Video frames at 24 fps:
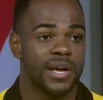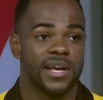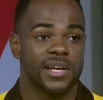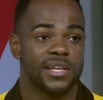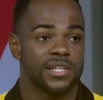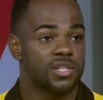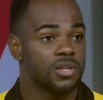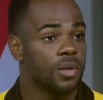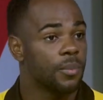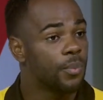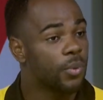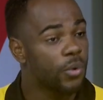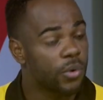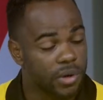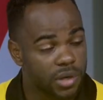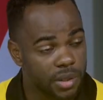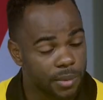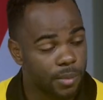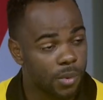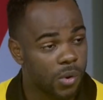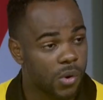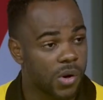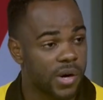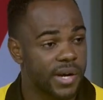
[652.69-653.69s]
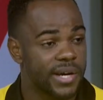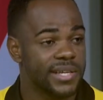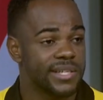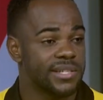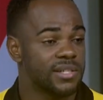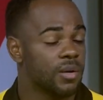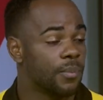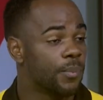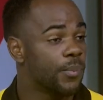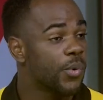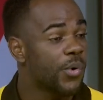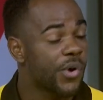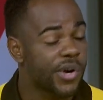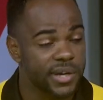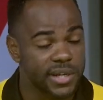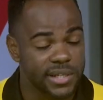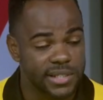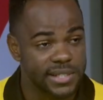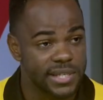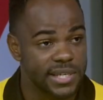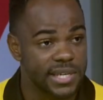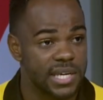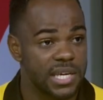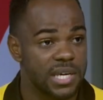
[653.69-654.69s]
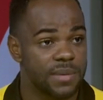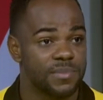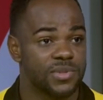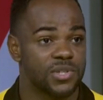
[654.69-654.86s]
support the boys, support the team,